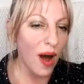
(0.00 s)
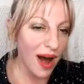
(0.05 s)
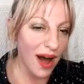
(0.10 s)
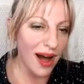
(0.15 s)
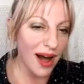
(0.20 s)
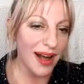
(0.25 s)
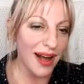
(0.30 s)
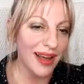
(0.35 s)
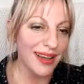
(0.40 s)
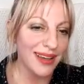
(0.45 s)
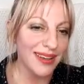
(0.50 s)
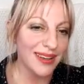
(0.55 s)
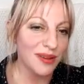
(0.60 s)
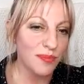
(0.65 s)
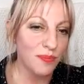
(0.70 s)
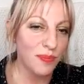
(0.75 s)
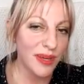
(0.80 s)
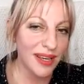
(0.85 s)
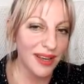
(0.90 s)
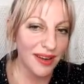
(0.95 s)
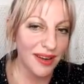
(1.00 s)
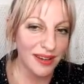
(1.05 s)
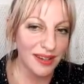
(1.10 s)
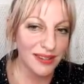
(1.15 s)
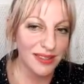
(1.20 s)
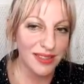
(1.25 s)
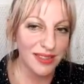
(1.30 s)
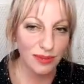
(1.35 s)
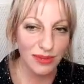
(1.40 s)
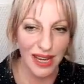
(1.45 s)
why,
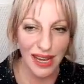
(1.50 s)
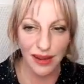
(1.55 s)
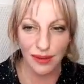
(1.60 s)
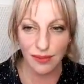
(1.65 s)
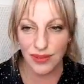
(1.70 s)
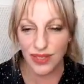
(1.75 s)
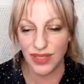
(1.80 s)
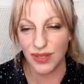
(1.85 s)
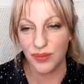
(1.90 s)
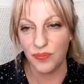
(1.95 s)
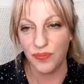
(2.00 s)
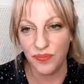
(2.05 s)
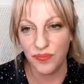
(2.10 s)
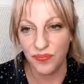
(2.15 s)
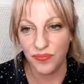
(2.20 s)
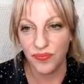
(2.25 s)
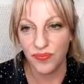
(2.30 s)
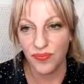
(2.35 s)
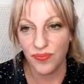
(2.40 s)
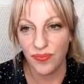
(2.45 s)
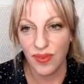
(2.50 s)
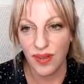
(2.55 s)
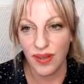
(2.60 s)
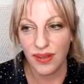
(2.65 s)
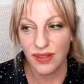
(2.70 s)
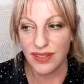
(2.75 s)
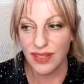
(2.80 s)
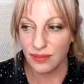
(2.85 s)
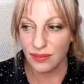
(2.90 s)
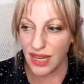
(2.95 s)
because
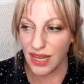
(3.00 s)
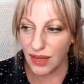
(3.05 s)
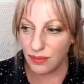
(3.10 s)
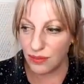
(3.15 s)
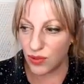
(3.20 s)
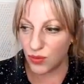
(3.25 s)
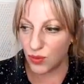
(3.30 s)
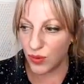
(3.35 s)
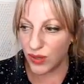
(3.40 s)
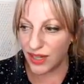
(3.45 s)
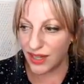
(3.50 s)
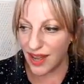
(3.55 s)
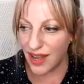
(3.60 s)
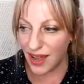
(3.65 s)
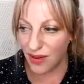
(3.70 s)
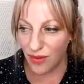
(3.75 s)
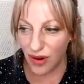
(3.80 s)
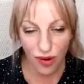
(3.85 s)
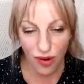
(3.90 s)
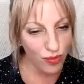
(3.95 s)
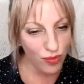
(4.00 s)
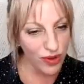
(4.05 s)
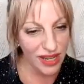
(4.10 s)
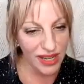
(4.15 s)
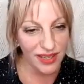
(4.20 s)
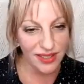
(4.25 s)
sometimes we have our